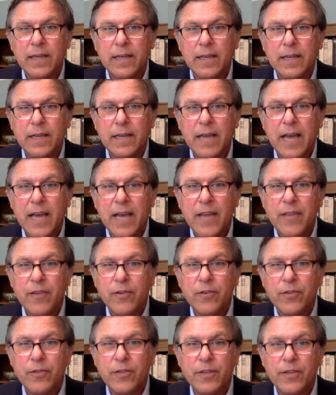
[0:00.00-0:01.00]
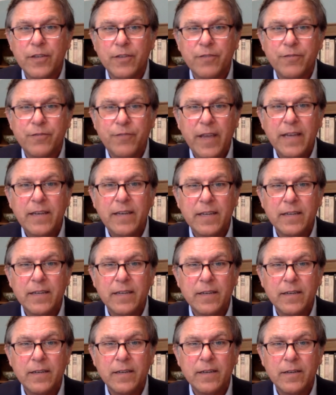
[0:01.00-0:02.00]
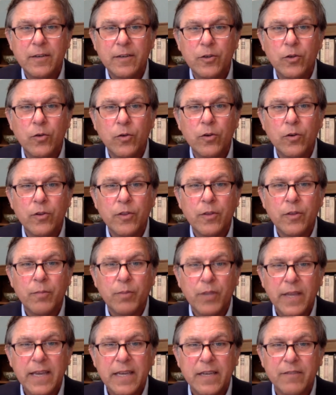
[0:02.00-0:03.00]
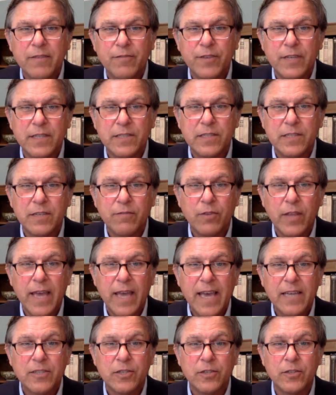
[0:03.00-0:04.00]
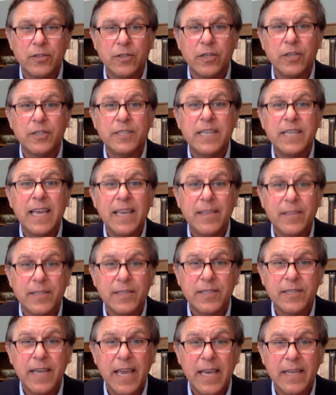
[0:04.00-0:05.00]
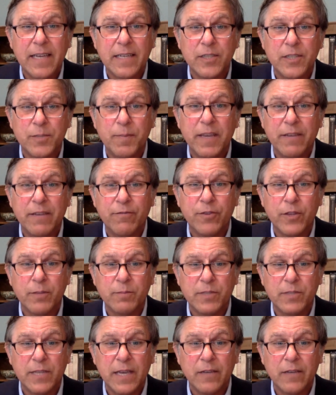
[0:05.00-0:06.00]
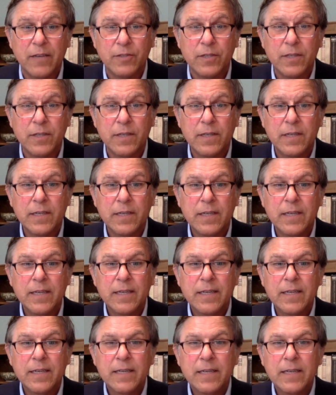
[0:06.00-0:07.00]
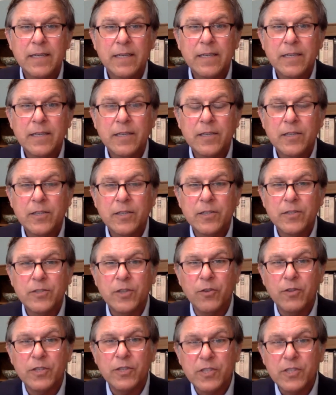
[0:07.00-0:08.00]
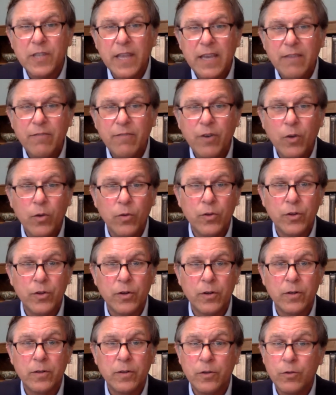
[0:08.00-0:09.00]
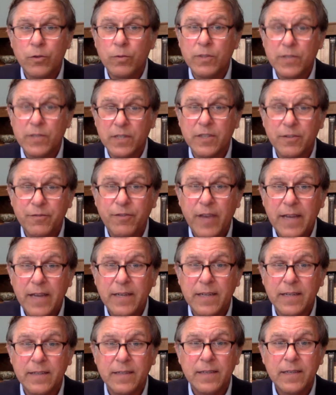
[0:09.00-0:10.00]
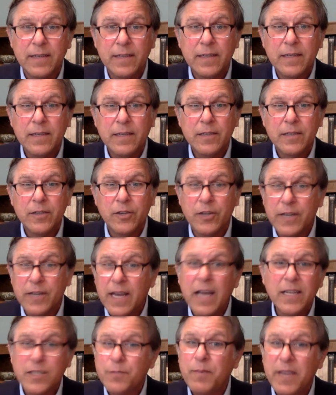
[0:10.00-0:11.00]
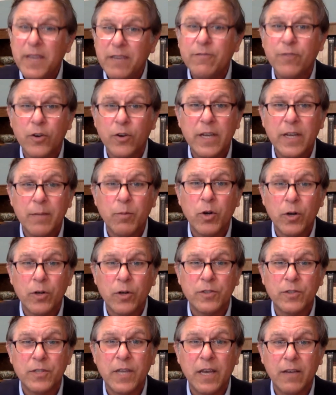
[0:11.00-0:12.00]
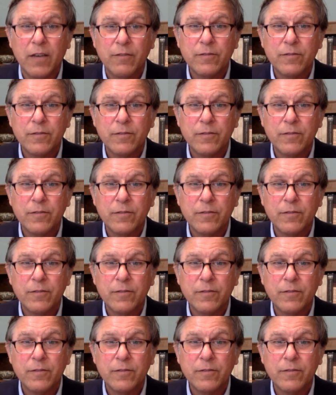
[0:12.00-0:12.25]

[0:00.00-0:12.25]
neither the defendant nor the plaintiff in a civil action could take the stand and speak for themselves. So the slaveholder who was a defendant could not speak for him or herself,